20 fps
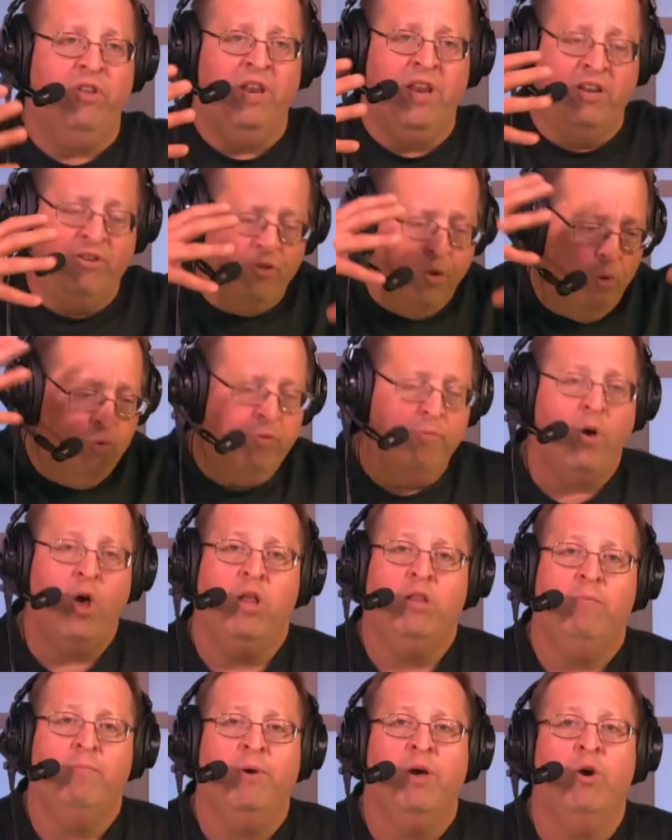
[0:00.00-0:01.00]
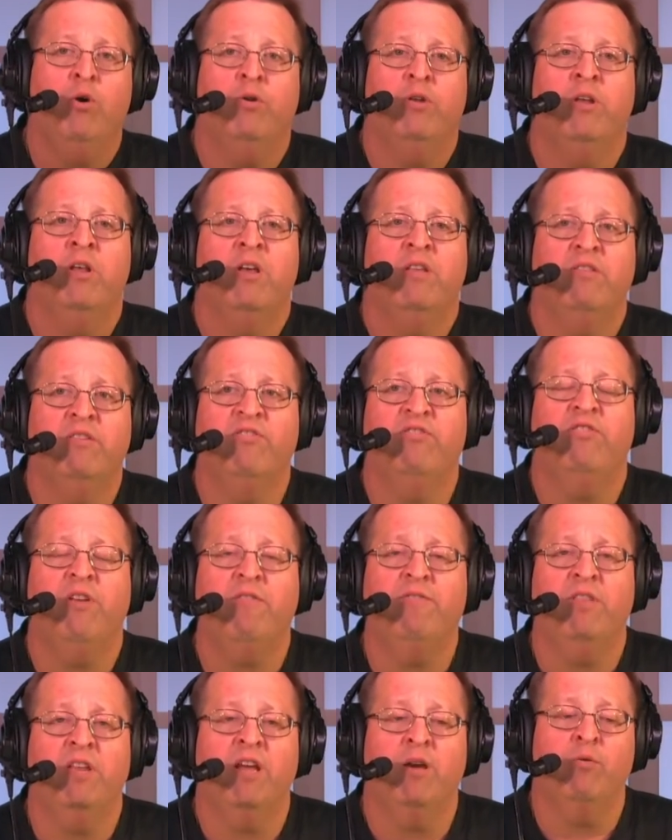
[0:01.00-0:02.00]
And I told him all about the
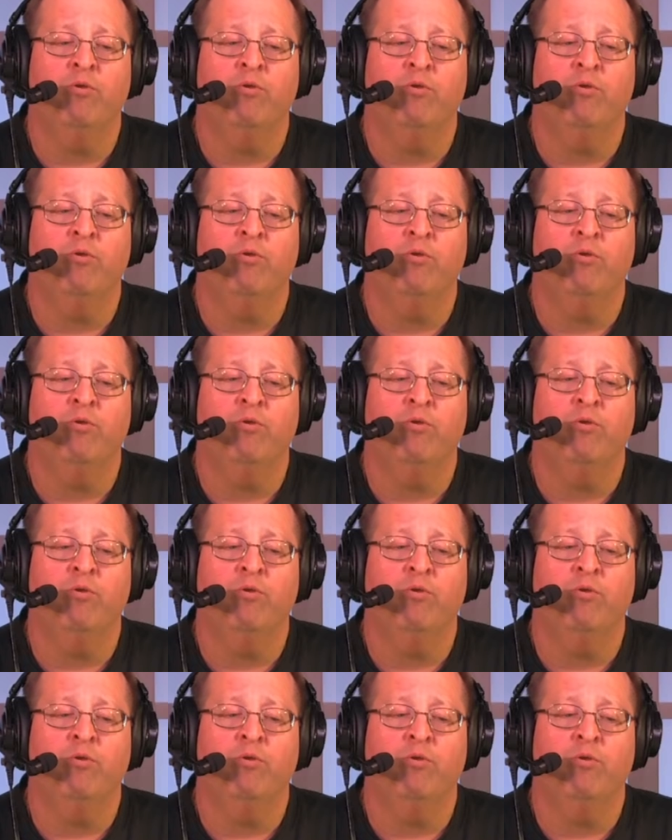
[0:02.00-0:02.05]
stuff that